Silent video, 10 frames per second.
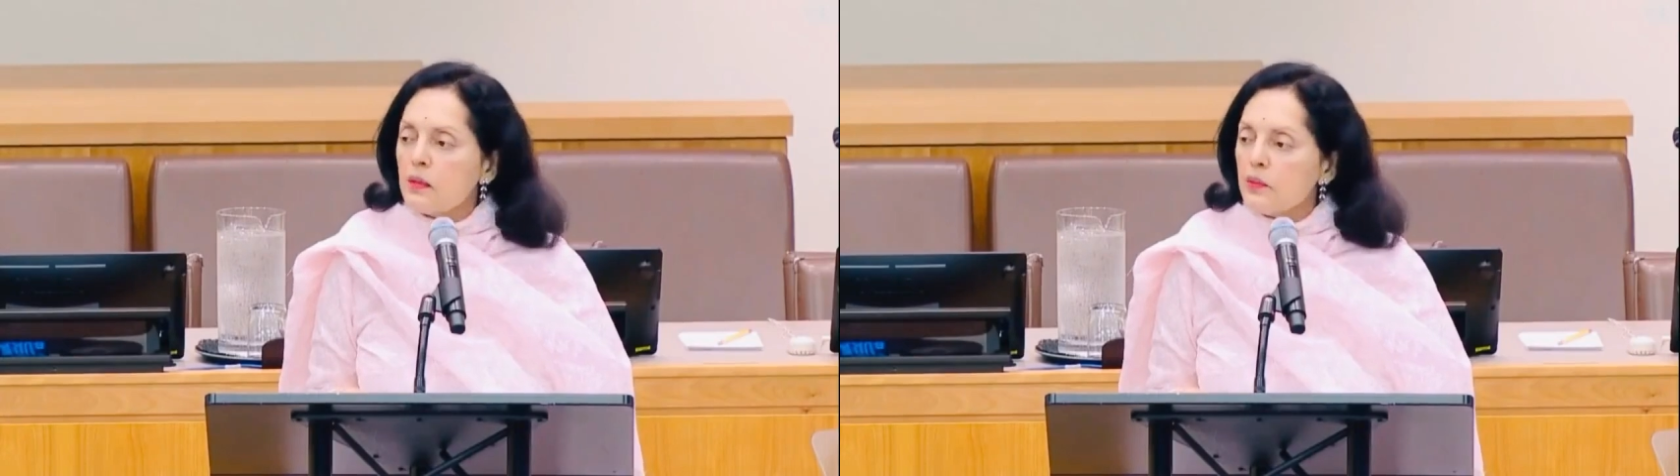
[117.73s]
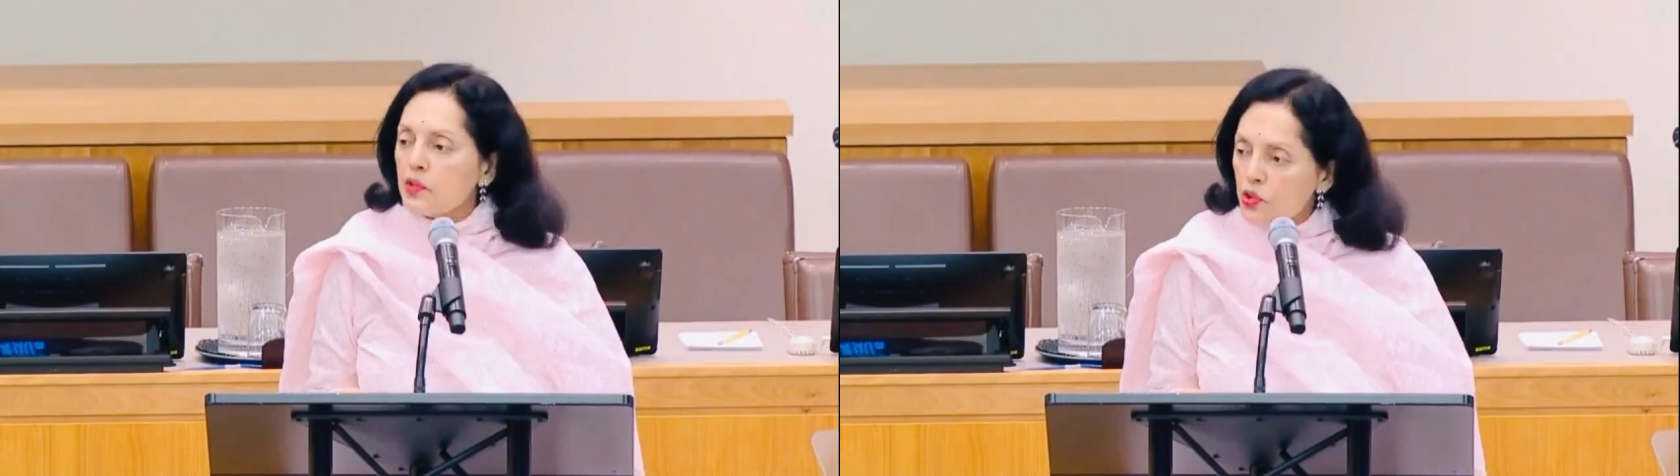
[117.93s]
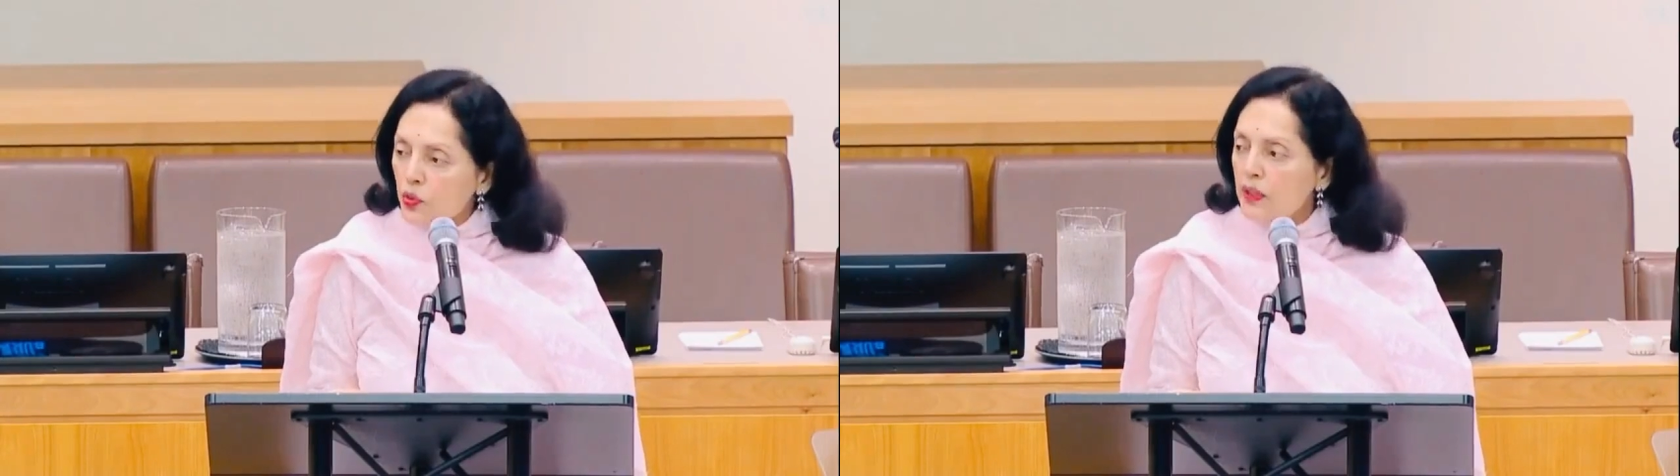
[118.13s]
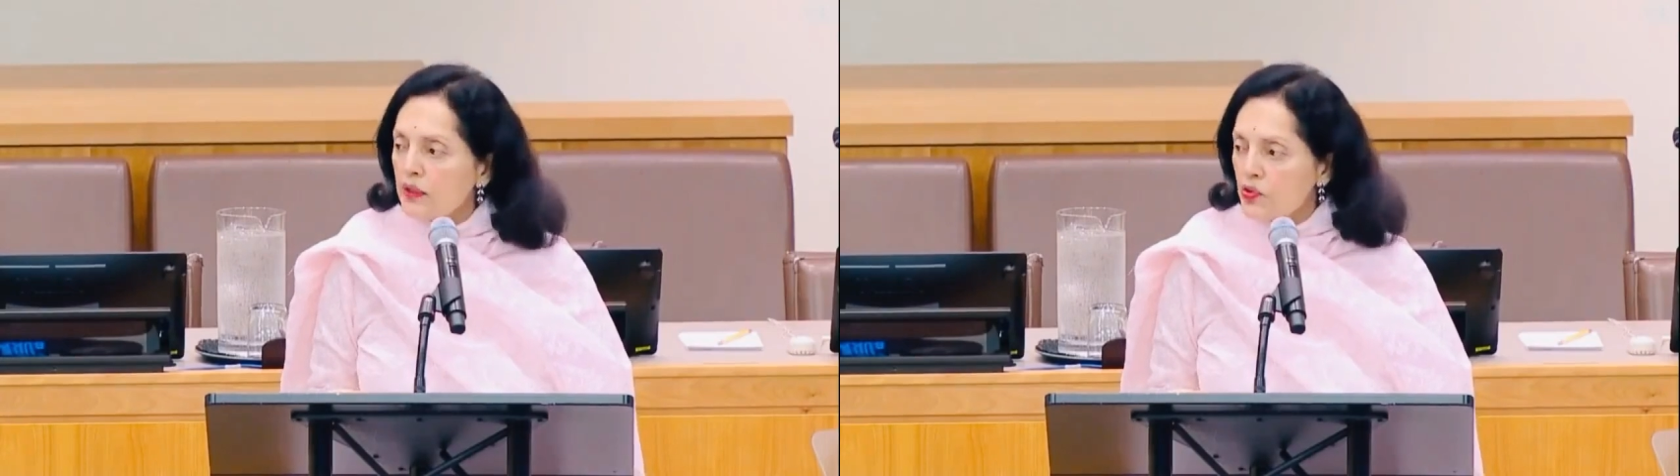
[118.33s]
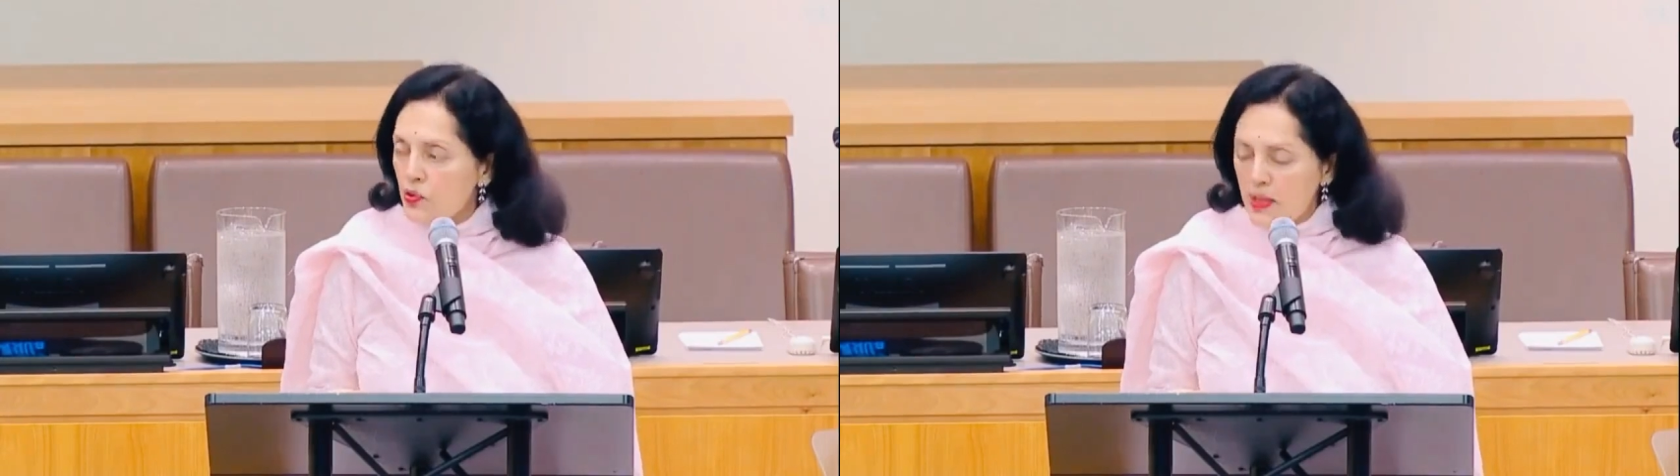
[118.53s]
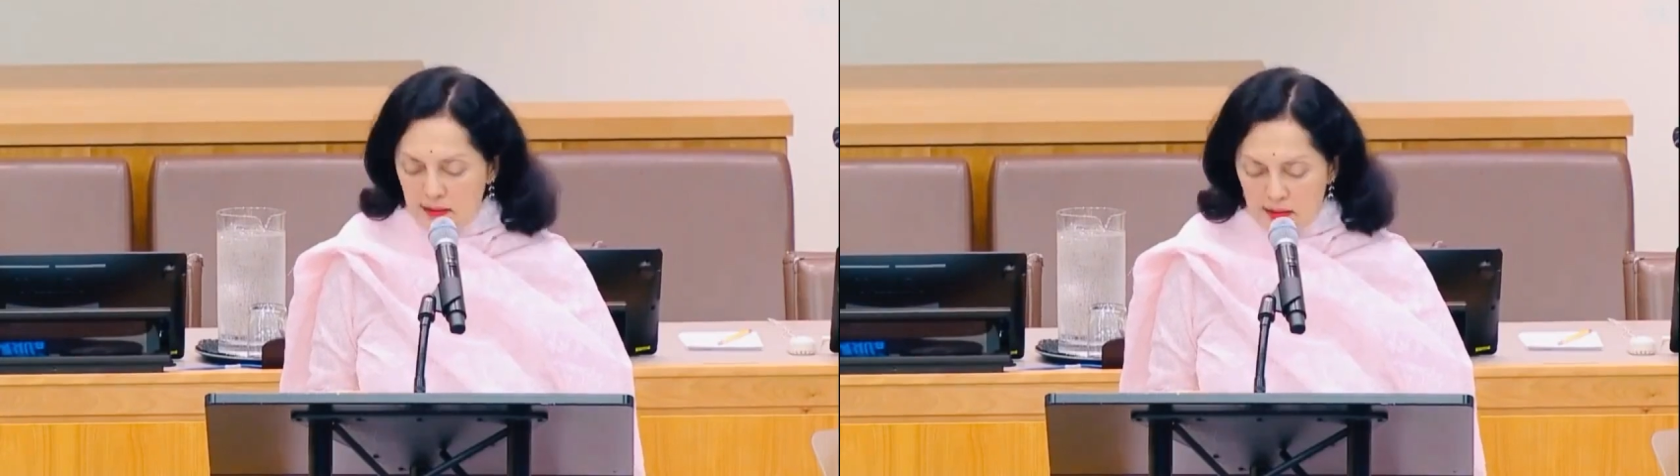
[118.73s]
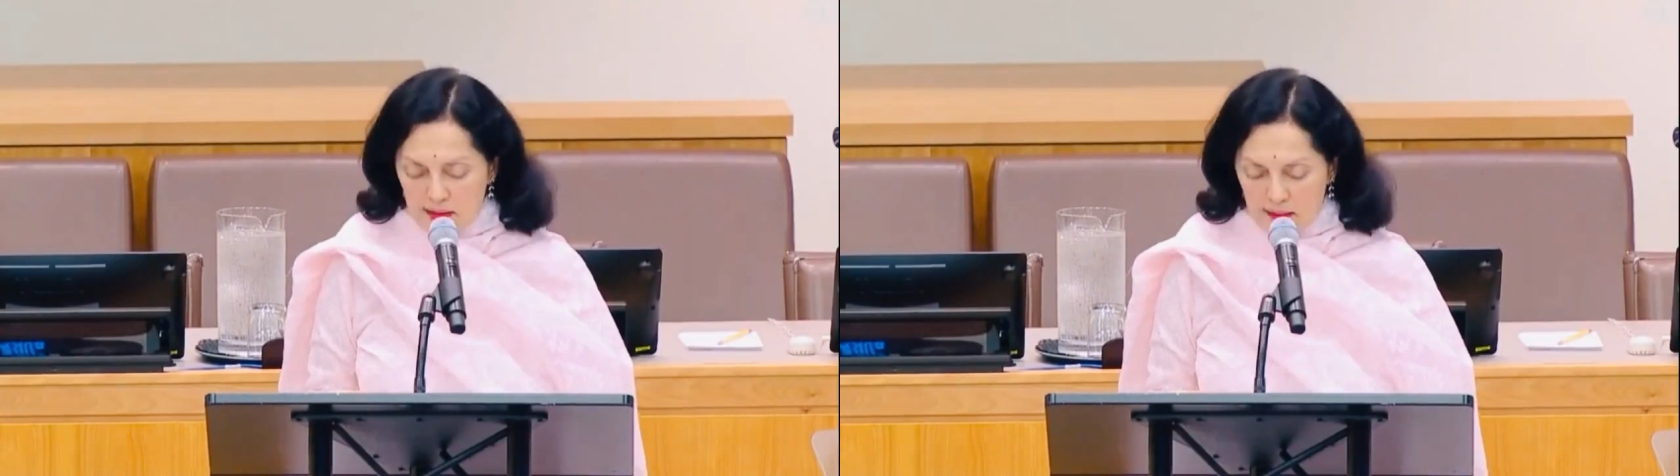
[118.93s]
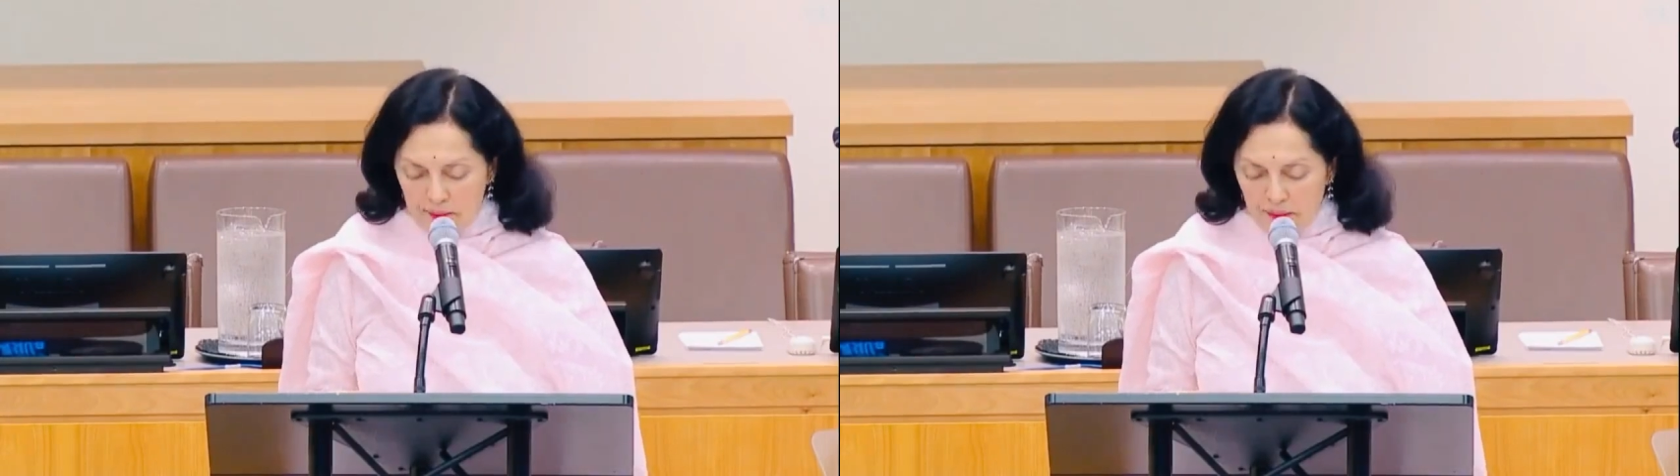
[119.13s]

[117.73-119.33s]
be duly addressed.